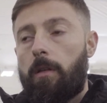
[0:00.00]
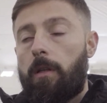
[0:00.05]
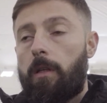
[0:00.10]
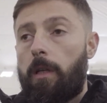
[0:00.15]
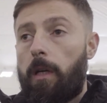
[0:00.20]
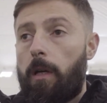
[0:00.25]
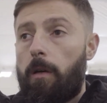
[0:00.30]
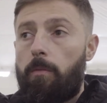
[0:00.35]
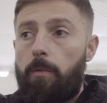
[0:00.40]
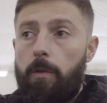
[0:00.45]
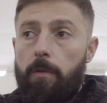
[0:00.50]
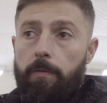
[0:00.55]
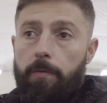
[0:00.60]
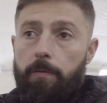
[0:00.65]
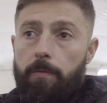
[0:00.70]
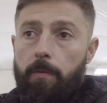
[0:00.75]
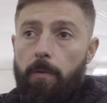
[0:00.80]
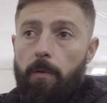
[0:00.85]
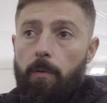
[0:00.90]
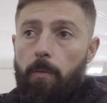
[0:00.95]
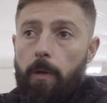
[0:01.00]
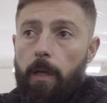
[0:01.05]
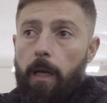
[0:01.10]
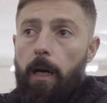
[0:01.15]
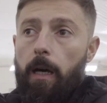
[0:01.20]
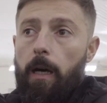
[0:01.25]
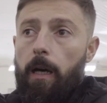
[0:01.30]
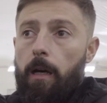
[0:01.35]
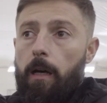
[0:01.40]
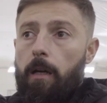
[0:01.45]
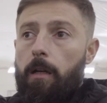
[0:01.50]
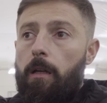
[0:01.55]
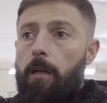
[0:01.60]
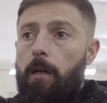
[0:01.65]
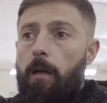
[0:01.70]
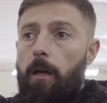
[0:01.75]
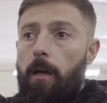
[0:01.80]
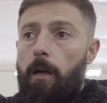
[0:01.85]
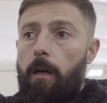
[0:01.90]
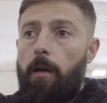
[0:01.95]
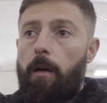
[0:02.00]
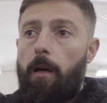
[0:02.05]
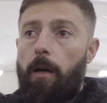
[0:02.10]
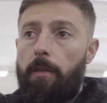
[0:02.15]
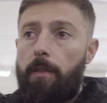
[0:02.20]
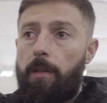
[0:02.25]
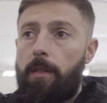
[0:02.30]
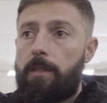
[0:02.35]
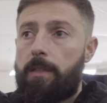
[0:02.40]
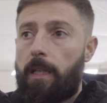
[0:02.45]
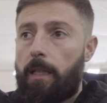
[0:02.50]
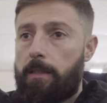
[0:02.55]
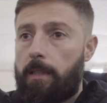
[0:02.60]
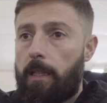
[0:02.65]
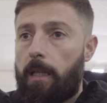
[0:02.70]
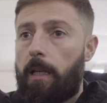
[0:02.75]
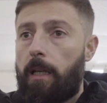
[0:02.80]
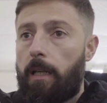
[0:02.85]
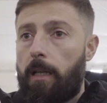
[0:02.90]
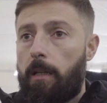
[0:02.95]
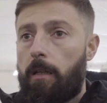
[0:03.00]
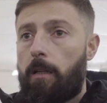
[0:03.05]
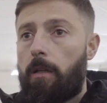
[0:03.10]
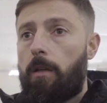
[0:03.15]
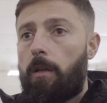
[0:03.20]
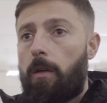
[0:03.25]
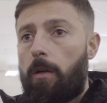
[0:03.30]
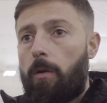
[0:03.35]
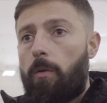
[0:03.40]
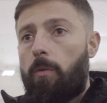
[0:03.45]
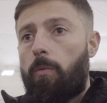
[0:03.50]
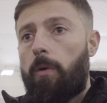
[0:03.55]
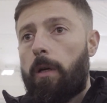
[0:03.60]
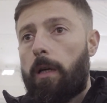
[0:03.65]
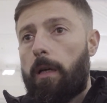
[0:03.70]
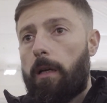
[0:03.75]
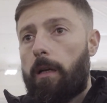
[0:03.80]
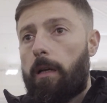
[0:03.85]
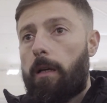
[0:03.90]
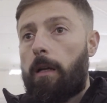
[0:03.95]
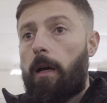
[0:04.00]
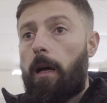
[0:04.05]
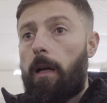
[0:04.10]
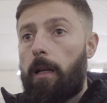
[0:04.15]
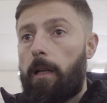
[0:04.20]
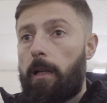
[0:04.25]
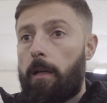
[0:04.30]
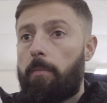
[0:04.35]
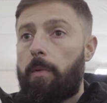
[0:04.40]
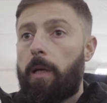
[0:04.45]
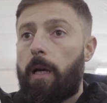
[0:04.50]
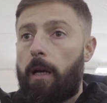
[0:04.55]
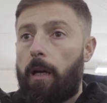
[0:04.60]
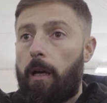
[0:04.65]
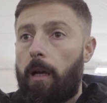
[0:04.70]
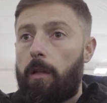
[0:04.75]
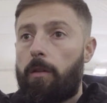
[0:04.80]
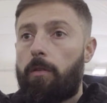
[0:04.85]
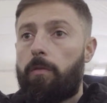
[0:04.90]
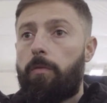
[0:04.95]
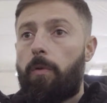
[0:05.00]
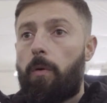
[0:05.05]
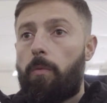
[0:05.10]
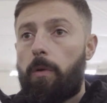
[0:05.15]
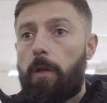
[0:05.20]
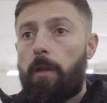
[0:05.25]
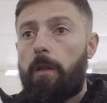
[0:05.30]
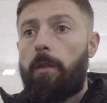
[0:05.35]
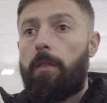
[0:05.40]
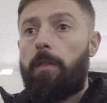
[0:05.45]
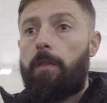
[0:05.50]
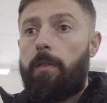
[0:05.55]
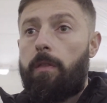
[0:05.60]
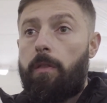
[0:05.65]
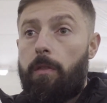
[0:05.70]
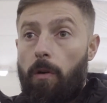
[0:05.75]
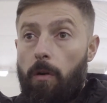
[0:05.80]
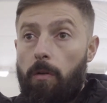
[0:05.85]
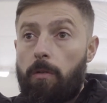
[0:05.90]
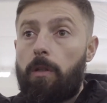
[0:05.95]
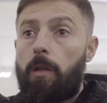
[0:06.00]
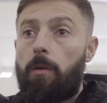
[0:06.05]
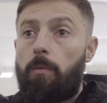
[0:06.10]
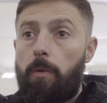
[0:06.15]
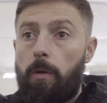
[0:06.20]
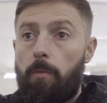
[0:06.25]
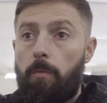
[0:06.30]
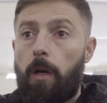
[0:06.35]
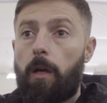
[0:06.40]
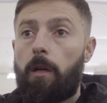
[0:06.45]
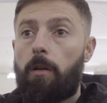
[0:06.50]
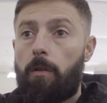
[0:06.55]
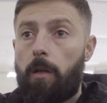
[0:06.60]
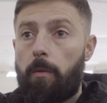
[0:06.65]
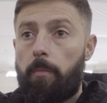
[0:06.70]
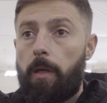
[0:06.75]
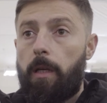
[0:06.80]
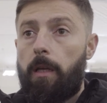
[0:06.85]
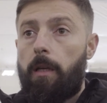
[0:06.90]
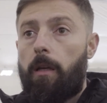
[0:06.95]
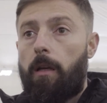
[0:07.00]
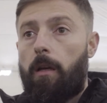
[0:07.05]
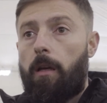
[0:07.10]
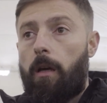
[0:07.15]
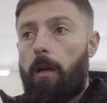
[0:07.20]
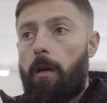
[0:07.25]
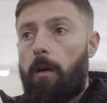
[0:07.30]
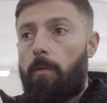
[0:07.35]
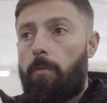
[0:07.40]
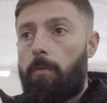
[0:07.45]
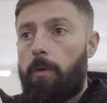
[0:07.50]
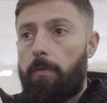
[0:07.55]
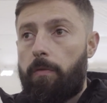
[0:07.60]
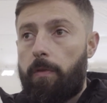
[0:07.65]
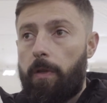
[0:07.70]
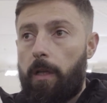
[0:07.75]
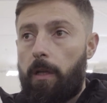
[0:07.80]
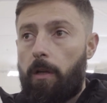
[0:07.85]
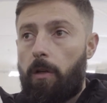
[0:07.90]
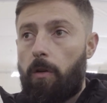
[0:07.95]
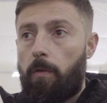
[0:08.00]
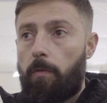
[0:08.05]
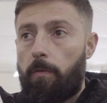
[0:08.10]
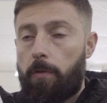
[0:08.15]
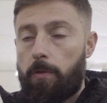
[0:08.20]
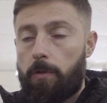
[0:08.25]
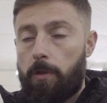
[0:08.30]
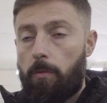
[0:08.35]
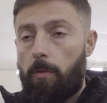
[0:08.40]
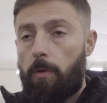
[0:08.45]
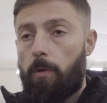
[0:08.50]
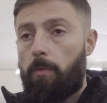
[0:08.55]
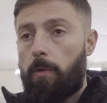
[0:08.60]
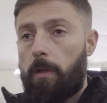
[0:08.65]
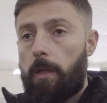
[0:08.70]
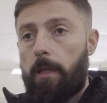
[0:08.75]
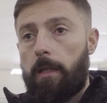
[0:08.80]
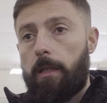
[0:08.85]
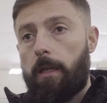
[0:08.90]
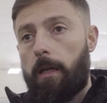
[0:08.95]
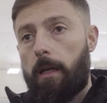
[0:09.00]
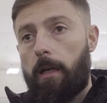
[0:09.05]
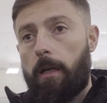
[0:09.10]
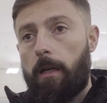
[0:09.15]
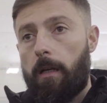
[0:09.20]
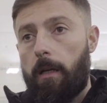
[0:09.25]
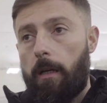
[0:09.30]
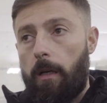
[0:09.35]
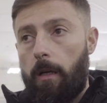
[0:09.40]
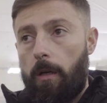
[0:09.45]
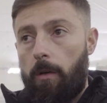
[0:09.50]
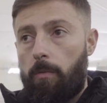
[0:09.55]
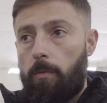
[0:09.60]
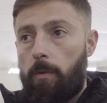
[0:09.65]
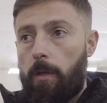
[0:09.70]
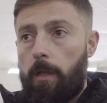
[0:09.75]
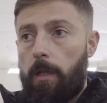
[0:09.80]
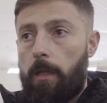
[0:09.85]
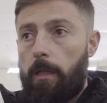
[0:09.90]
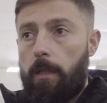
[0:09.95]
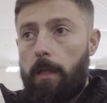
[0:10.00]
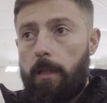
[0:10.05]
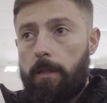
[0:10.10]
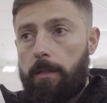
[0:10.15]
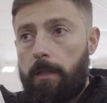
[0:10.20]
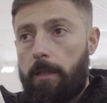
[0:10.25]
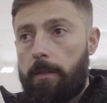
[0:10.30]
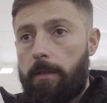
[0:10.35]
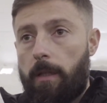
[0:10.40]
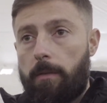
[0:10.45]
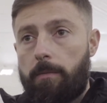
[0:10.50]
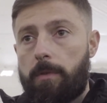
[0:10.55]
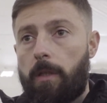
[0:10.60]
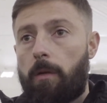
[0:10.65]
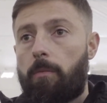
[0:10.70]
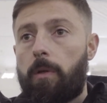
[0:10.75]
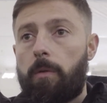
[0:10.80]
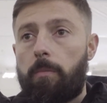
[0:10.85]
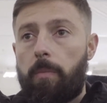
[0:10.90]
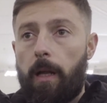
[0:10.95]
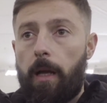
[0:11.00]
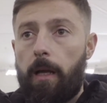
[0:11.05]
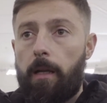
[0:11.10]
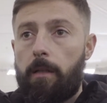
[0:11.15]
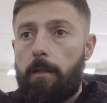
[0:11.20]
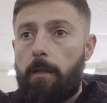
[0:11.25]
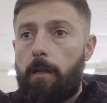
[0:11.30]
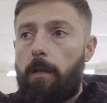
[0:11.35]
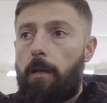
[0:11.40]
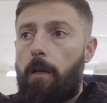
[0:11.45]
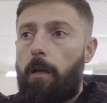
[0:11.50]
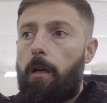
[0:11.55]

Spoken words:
Yeah, we are. I think tactically, we are a little bit ahead of what we thought that we were gonna be. We're feeling comfortable with the systems that we're playing.